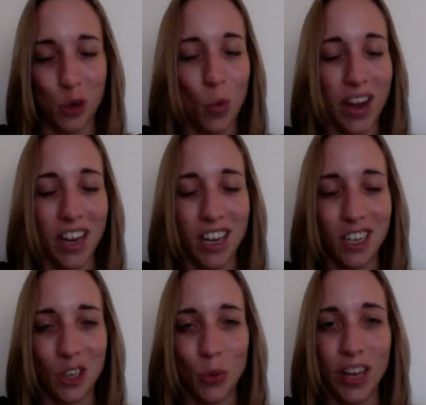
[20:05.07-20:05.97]
way to
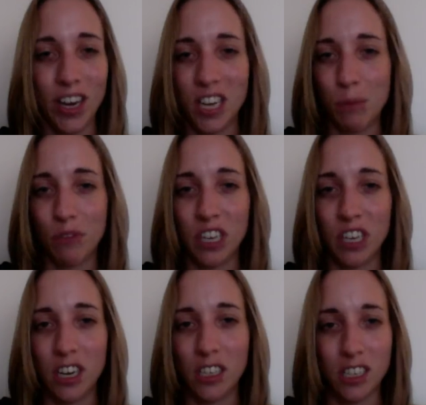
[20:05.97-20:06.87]
do any type of
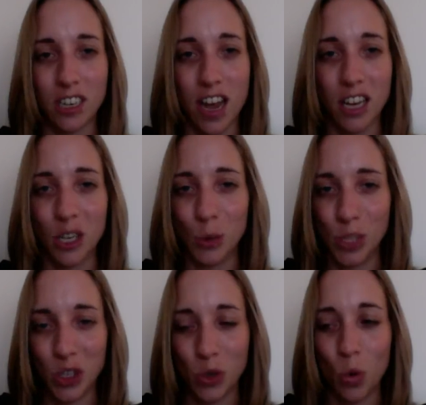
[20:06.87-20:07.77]
DDoS attack
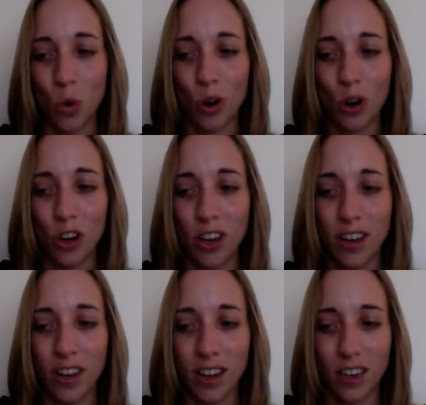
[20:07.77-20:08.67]
using Tor
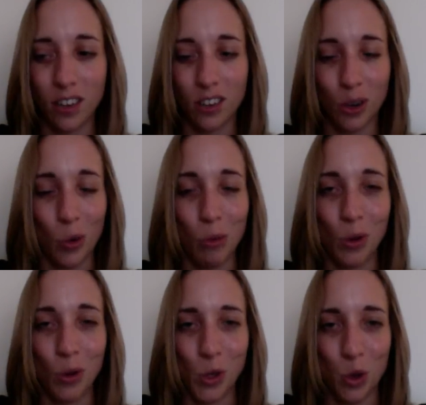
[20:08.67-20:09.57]
And the
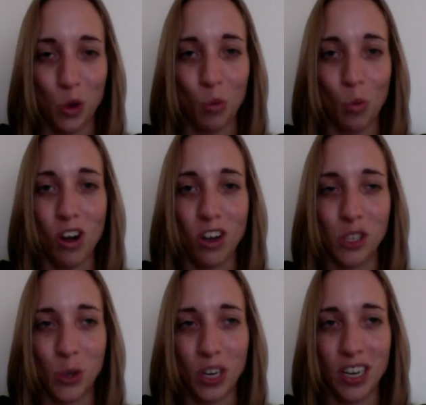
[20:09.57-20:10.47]
criminals who do want
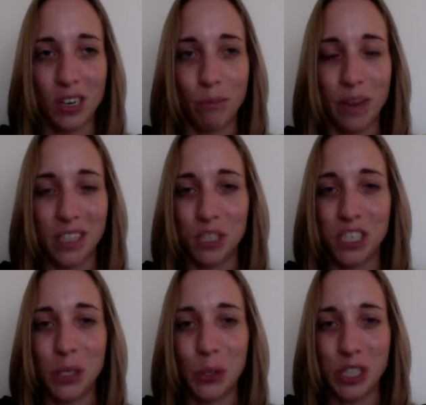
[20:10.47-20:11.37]
to kind of make some
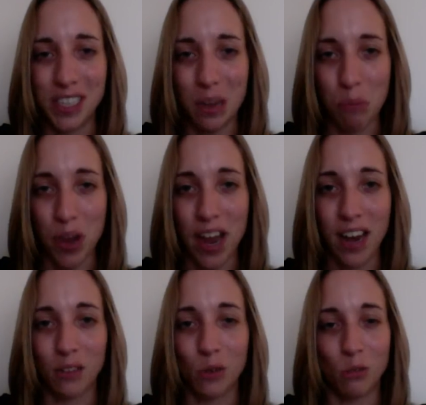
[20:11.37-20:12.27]
serious
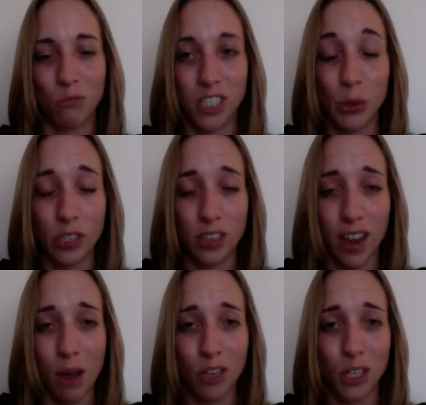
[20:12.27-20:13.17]
impact or serious
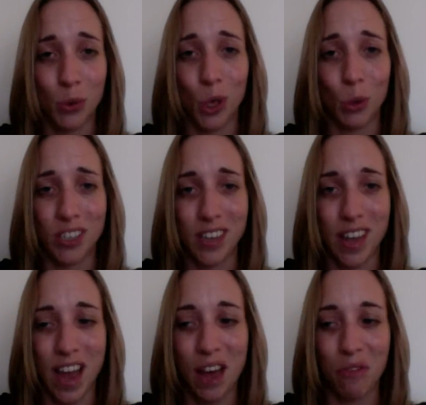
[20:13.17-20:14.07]
damage will always
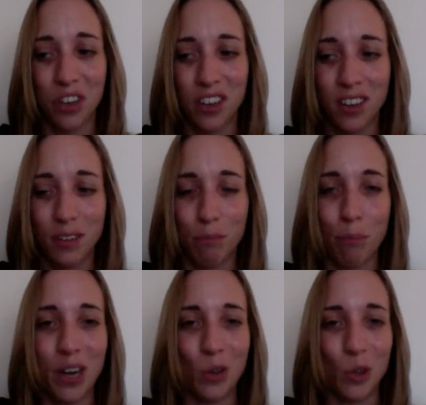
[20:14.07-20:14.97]
have
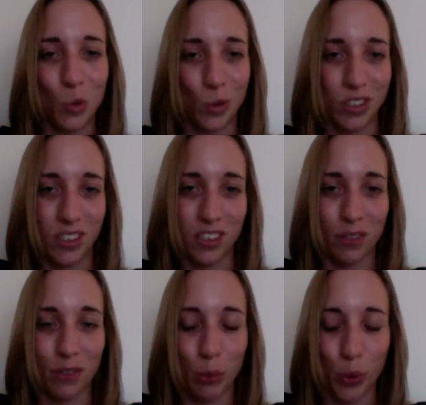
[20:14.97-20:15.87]
better tools
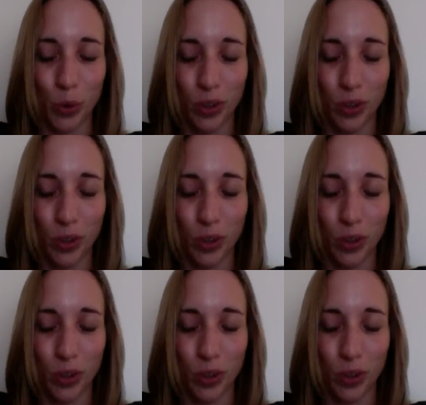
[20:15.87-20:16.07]
available.